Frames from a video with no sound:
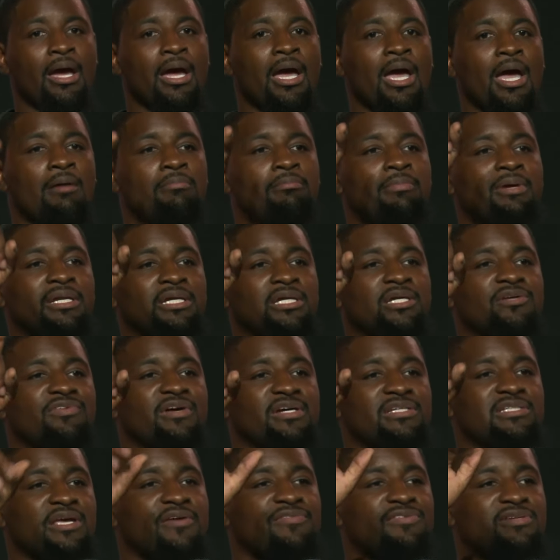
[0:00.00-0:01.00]
And many of
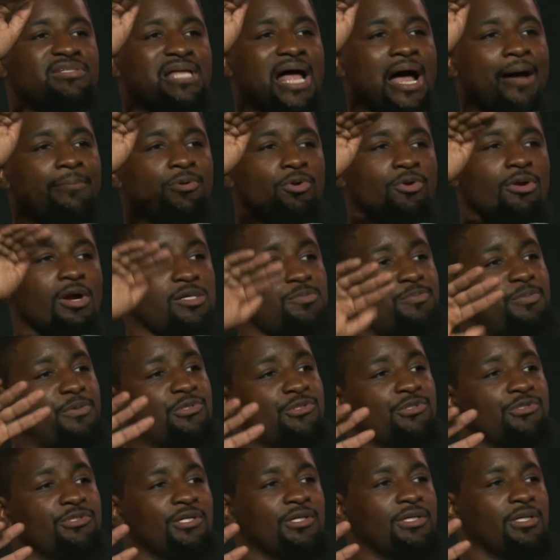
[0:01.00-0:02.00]
us have stopped on our
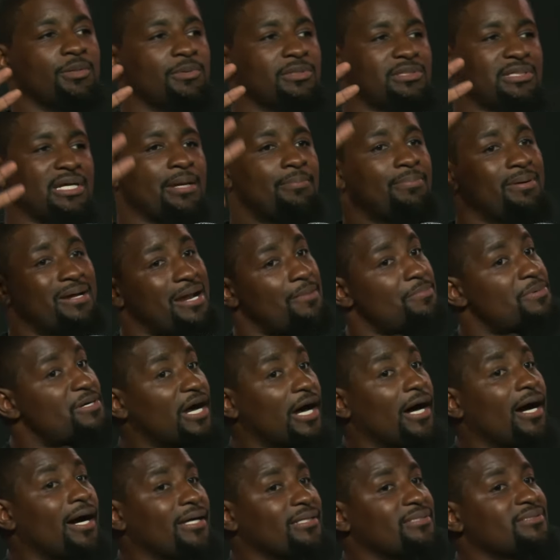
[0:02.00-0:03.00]
spiritual journey and said, But I'm
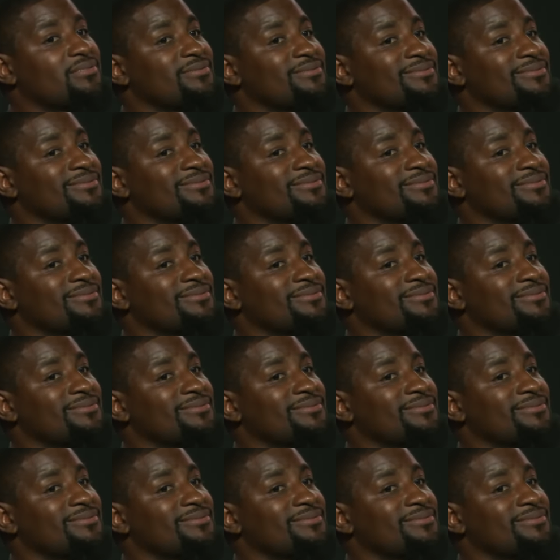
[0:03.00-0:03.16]
good.